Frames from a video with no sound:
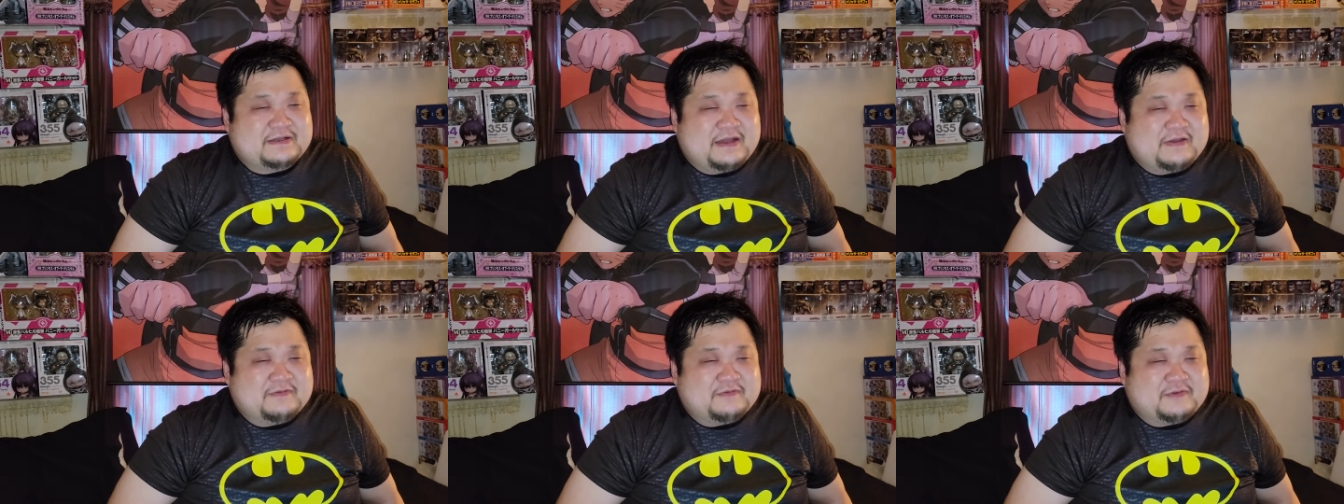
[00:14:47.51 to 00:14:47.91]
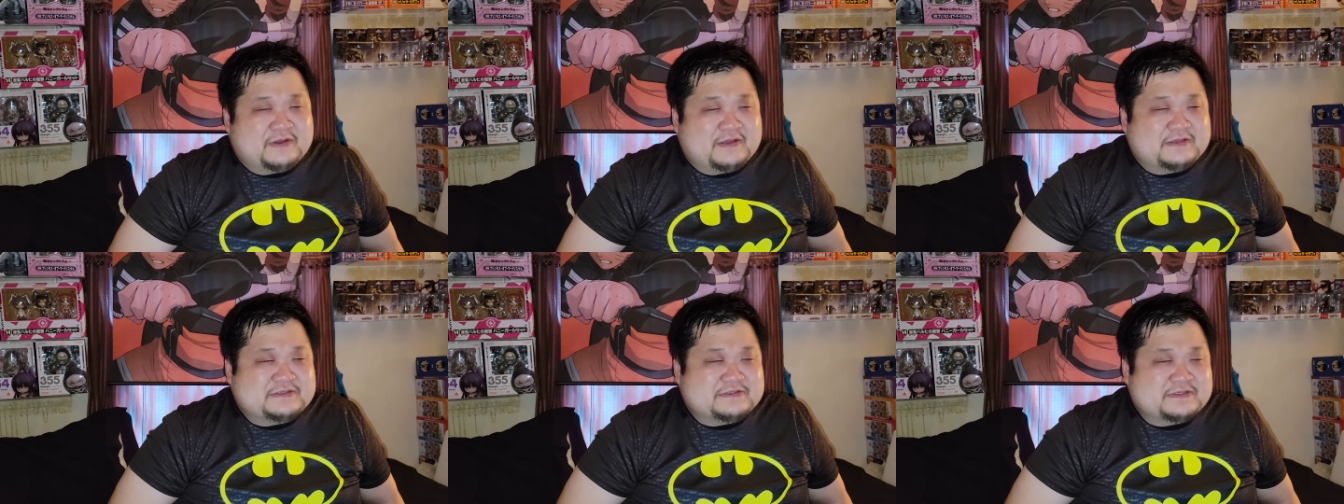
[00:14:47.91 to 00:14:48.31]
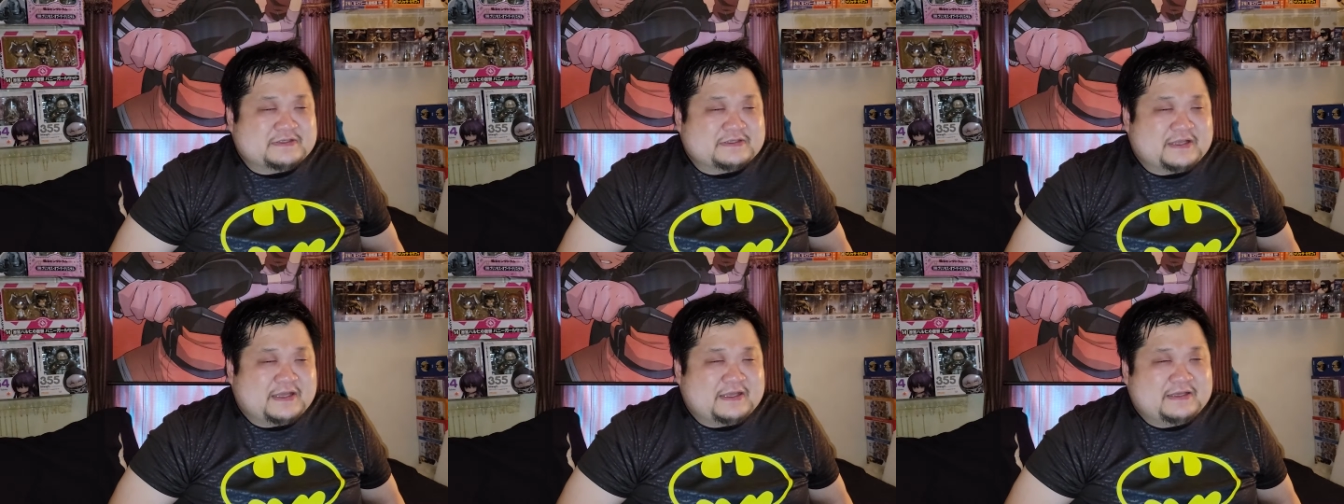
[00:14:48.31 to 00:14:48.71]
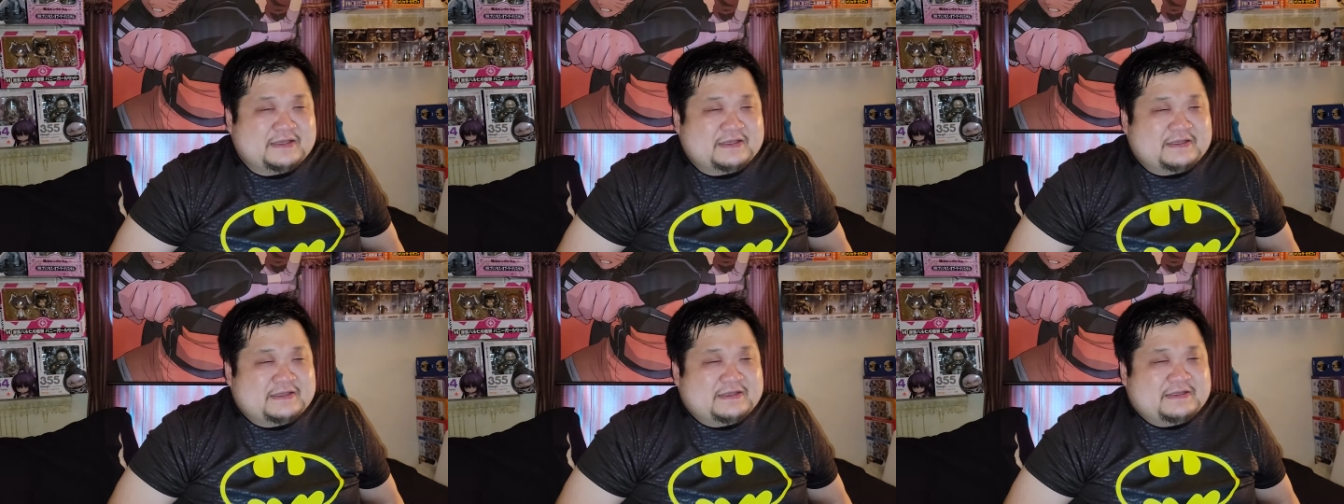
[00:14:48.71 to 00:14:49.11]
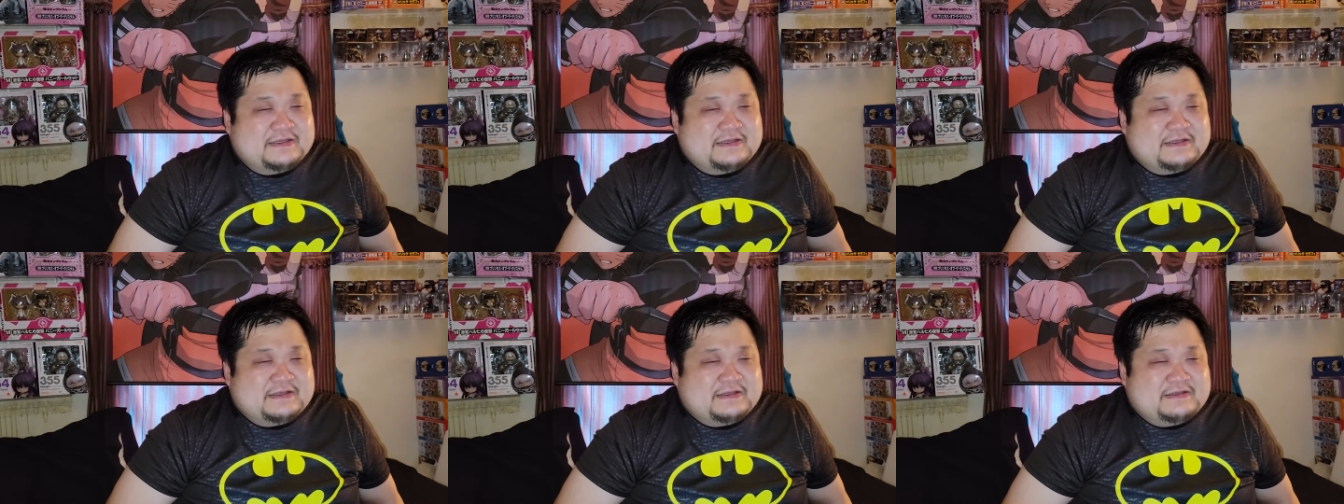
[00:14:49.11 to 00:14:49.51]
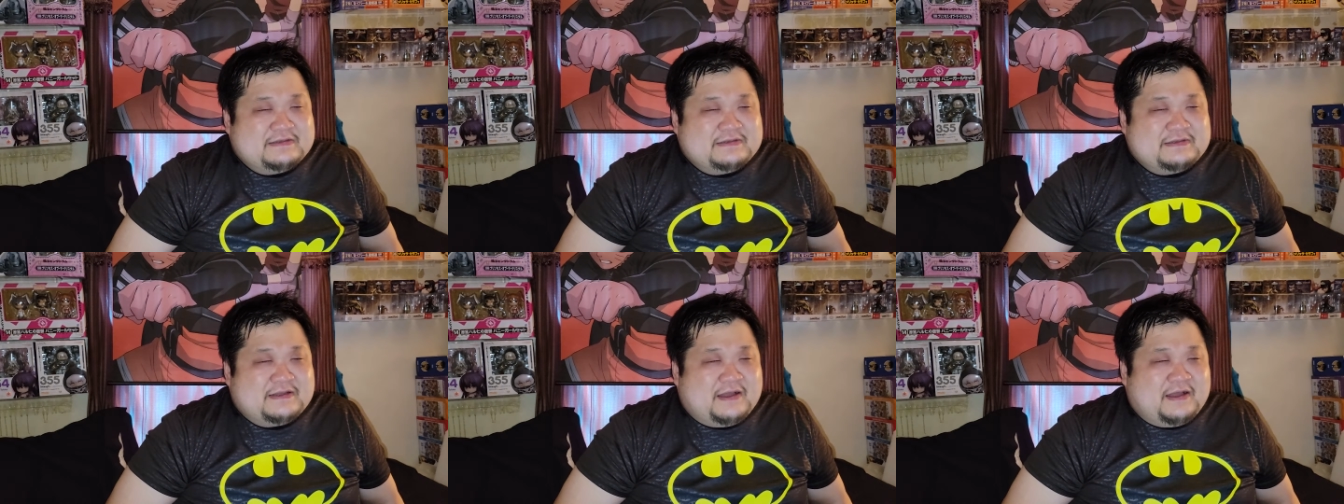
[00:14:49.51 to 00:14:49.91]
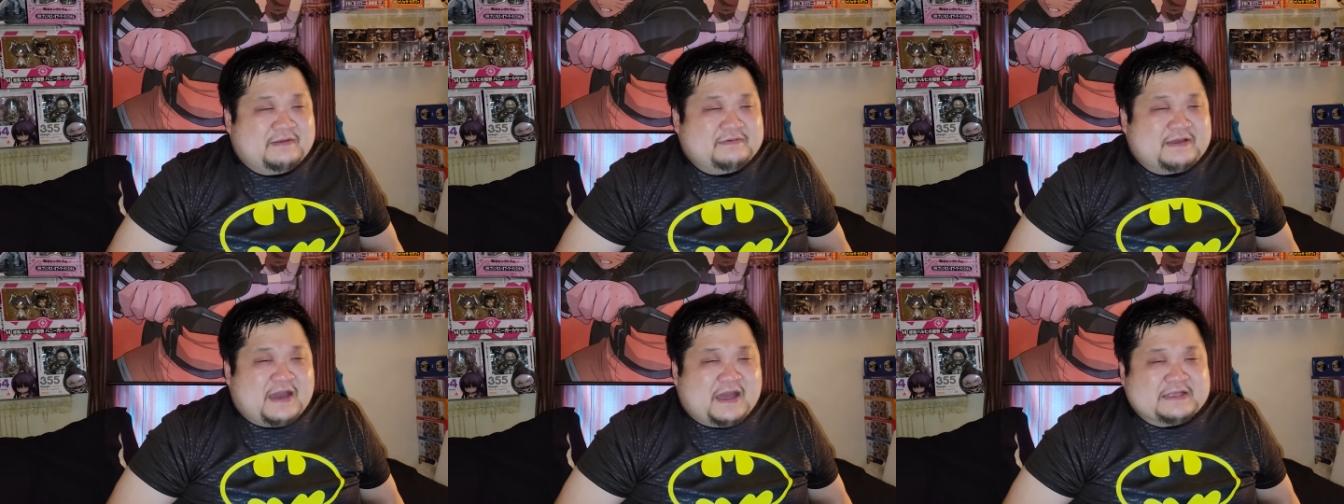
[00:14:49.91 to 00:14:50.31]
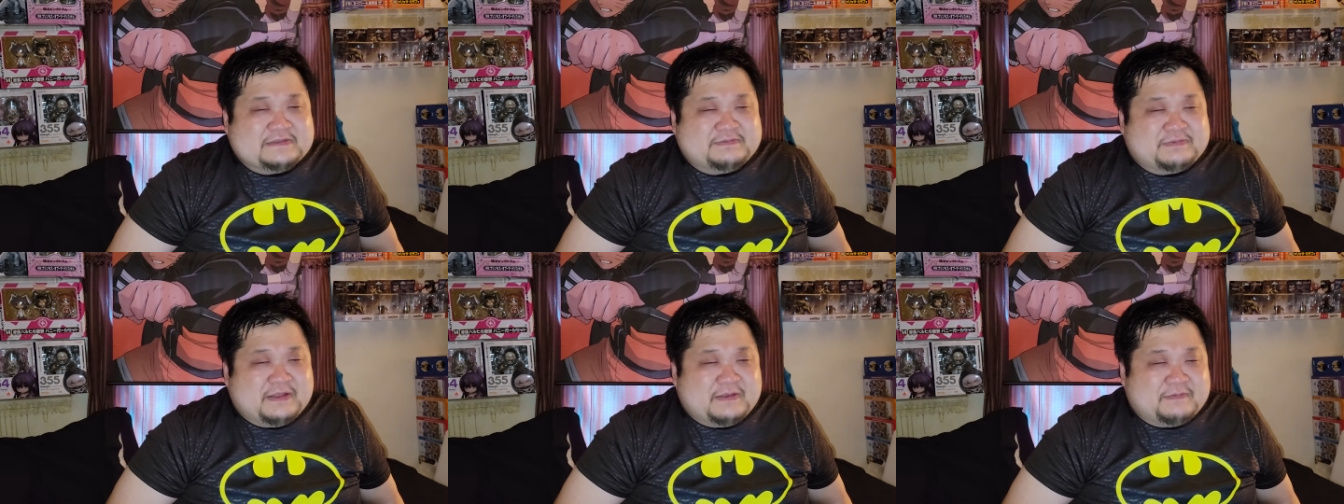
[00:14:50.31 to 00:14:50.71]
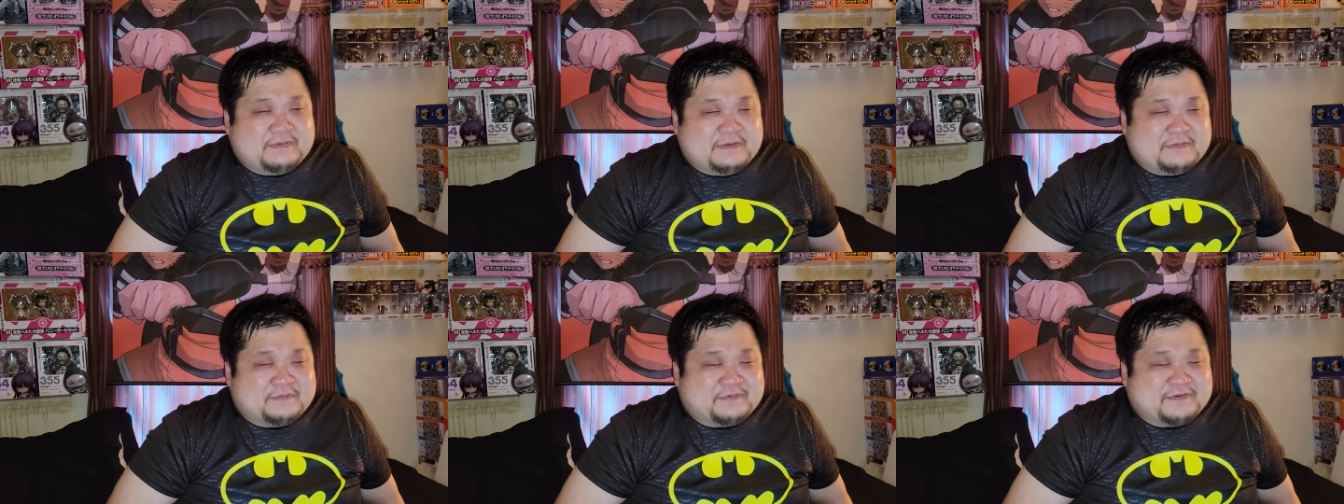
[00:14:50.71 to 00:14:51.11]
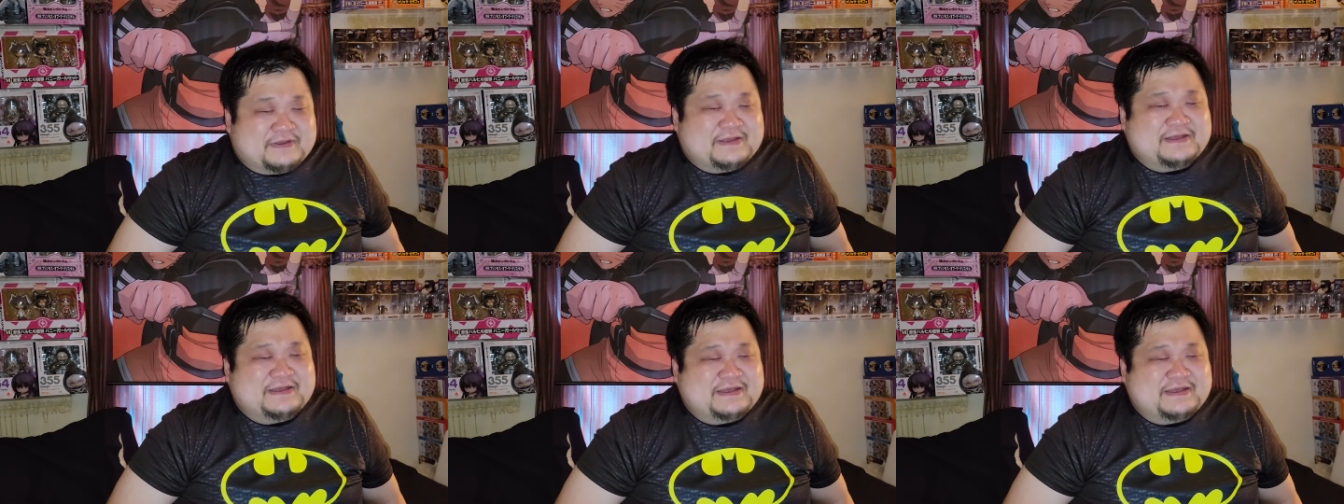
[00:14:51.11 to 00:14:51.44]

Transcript: and everyone else looked like cosplay people.